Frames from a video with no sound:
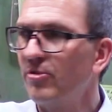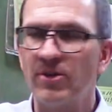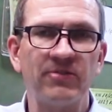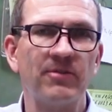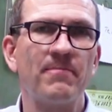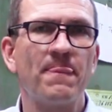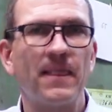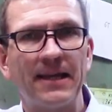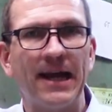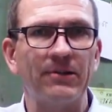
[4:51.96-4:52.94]
just
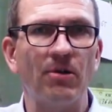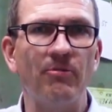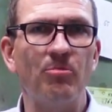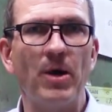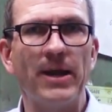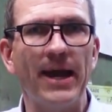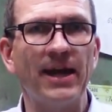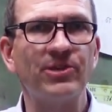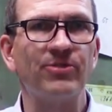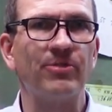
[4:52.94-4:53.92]
cut off one
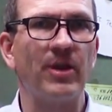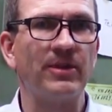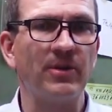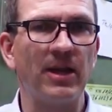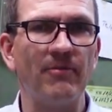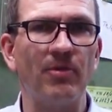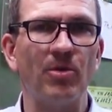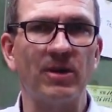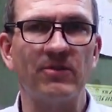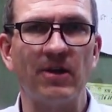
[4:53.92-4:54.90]
edge so that you can have a
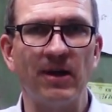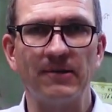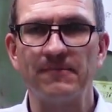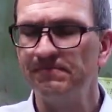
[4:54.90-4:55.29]
look inside.